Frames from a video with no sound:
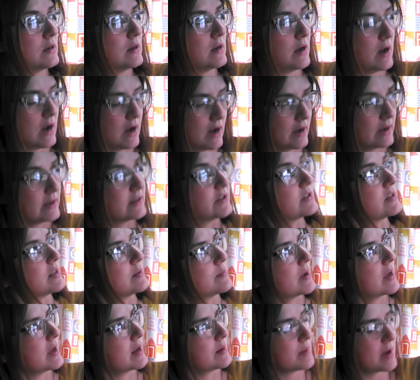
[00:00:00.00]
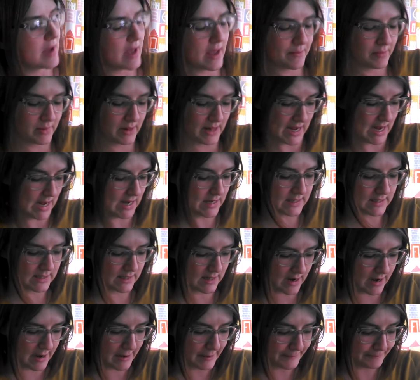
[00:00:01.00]
I just hit my head my plant.
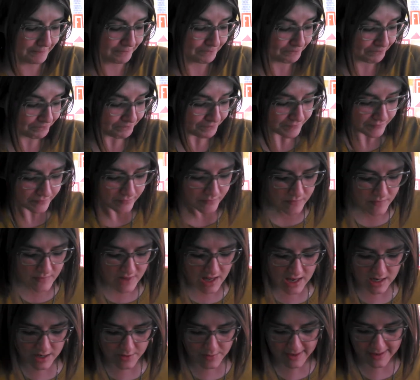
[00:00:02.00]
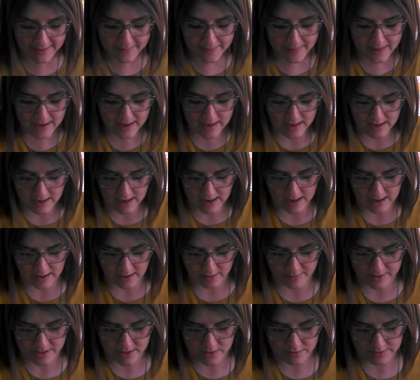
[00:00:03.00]
Anyway,
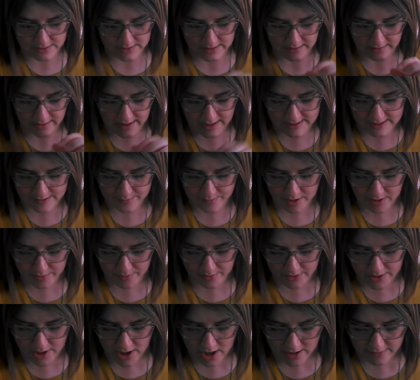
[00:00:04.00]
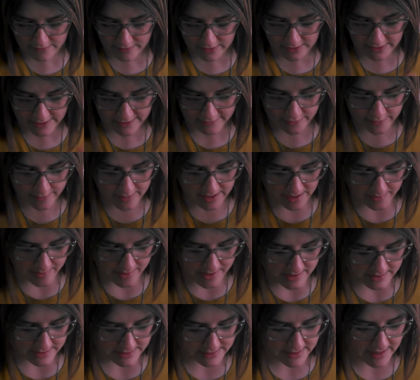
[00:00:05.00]
I'll be using lots of purple yarn for Click for
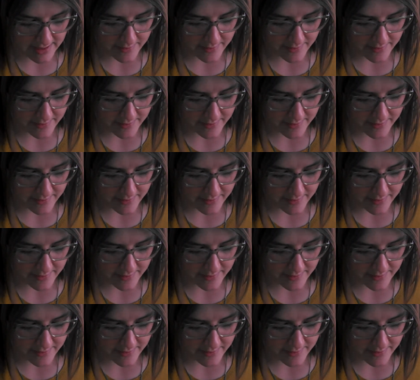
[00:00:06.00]
Babies.